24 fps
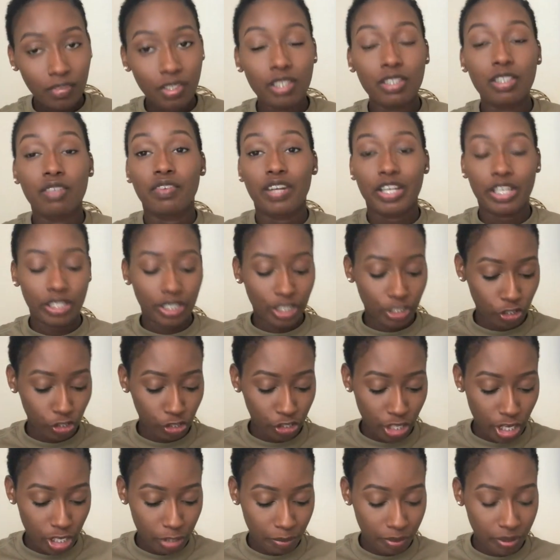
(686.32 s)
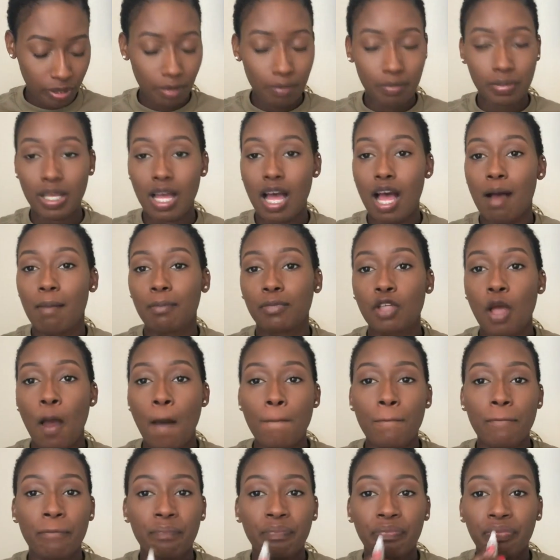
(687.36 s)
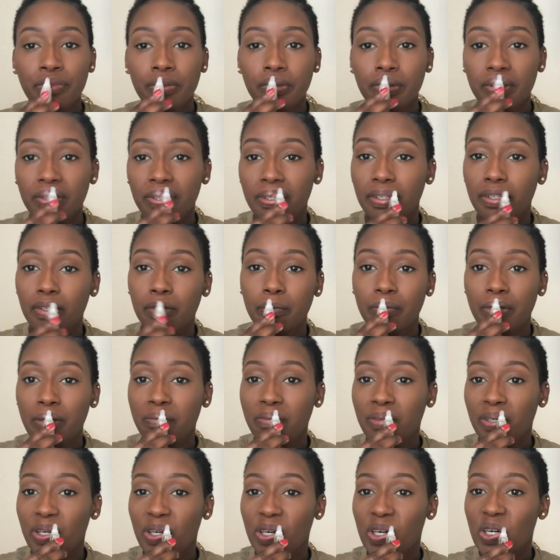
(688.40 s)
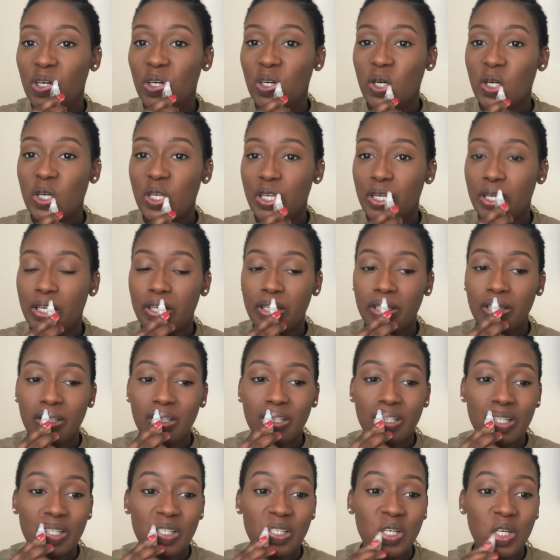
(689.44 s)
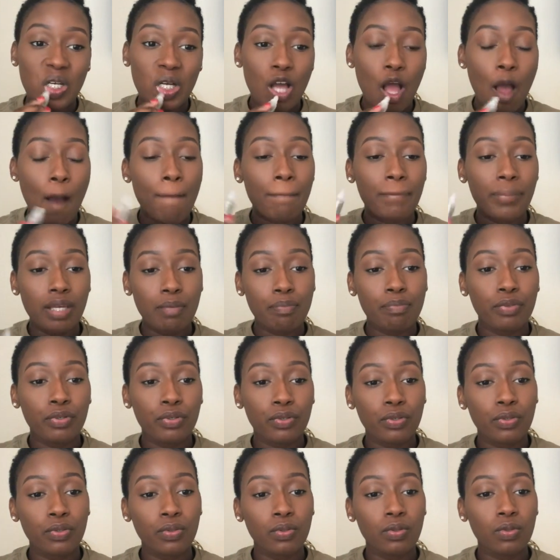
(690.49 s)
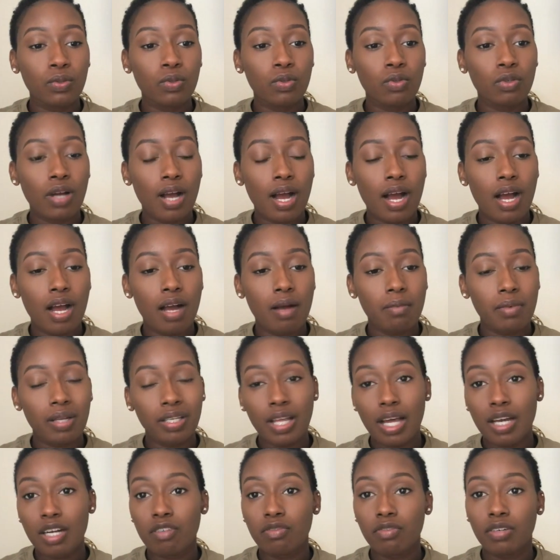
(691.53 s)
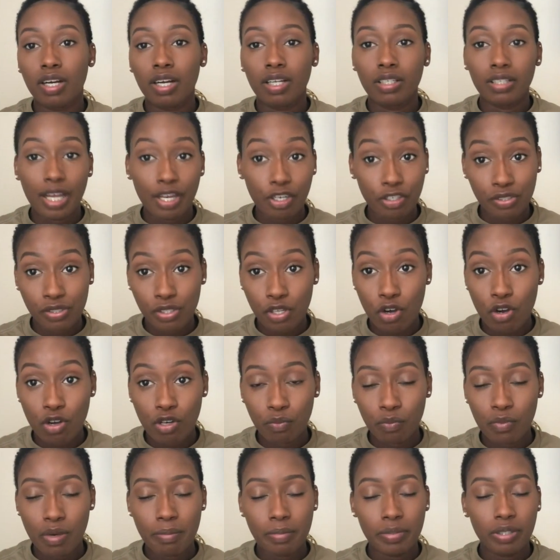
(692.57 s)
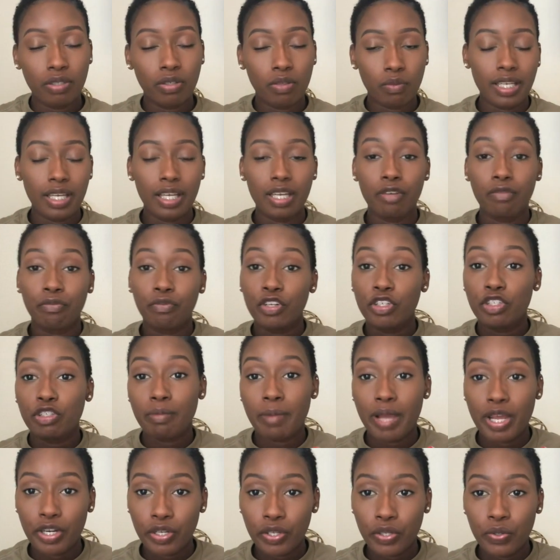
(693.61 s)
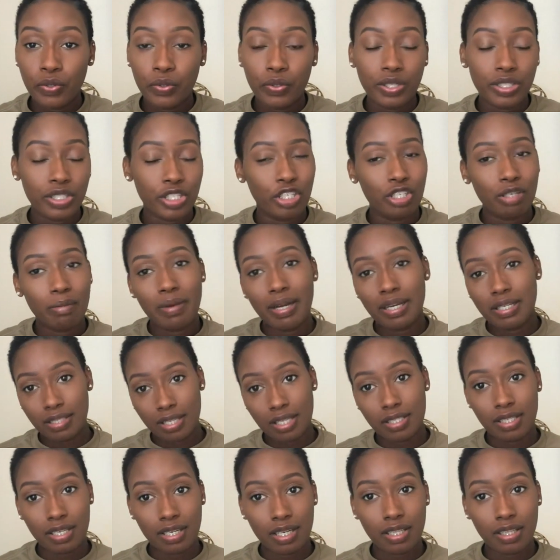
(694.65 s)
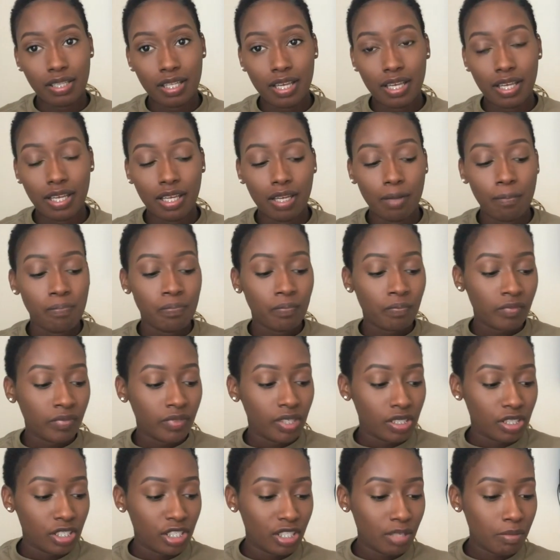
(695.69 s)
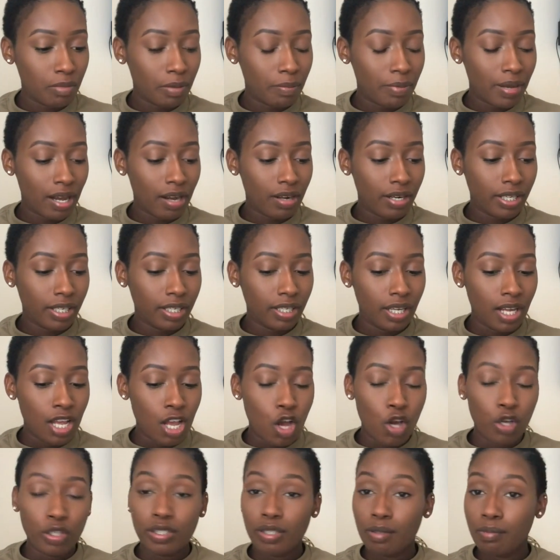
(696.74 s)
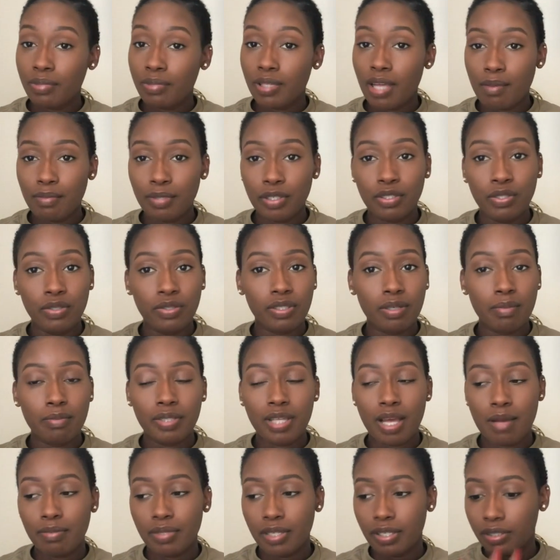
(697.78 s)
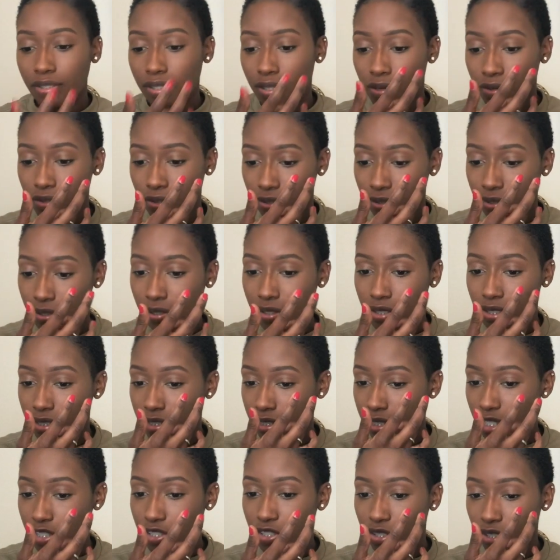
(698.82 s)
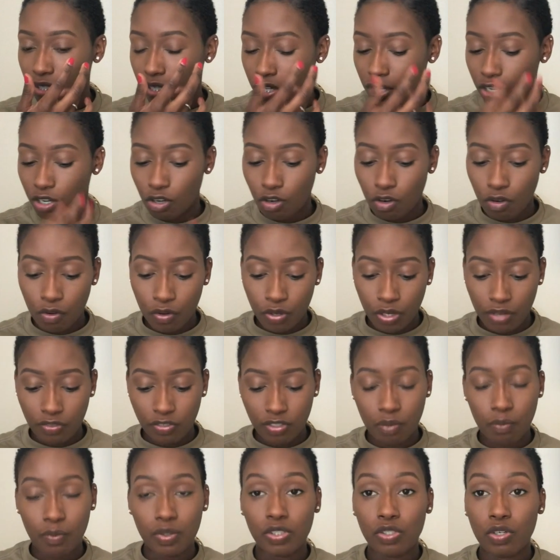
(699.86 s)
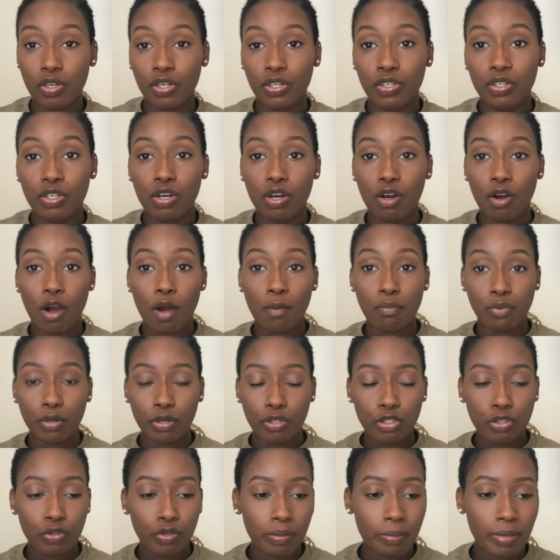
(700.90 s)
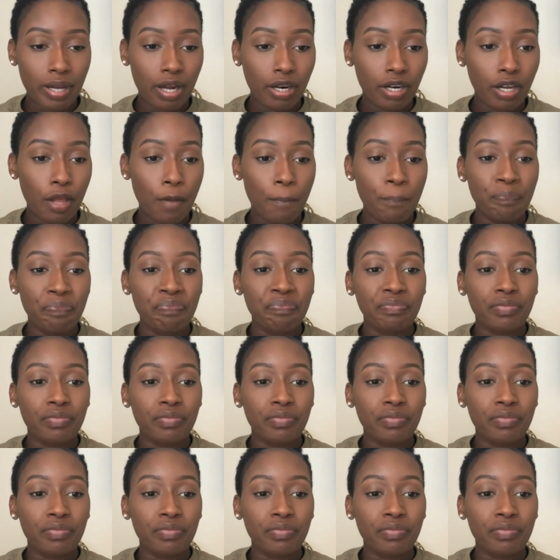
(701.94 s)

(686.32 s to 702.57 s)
The regulation says, but sometimes, you know, people go and get, you know, people who, a lot of lighter tone women will get French manicures and nobody says anything to them about it. Sometimes they do, sometimes they don't. You know, it's touch and go if someone's going to, you know, approach you about it.